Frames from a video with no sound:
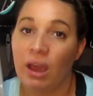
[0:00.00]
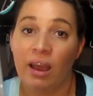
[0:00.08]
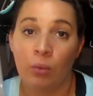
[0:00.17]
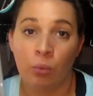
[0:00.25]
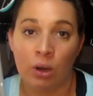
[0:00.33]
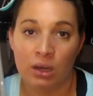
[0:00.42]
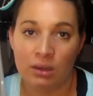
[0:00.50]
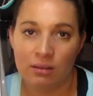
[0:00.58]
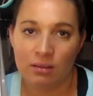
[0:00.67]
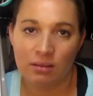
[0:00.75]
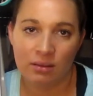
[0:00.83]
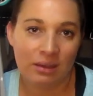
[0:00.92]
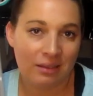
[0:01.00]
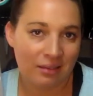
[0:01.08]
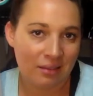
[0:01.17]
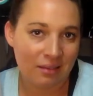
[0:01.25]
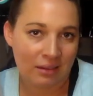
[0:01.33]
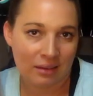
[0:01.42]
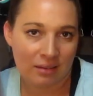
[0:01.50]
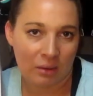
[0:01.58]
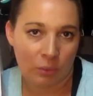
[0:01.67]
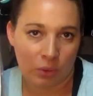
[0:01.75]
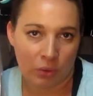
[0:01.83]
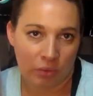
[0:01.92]
I wants, because it's Disney
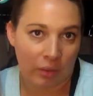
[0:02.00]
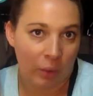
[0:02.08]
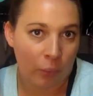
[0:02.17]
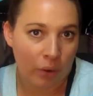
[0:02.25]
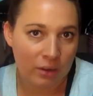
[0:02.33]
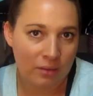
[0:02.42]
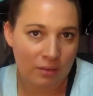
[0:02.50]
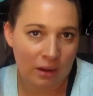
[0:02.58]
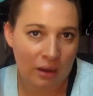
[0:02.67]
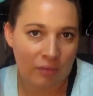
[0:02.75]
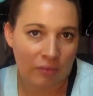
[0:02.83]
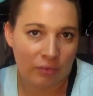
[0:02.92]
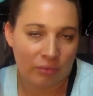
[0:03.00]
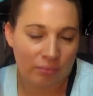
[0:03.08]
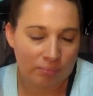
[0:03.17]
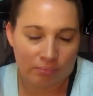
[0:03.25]
World. They want stuff.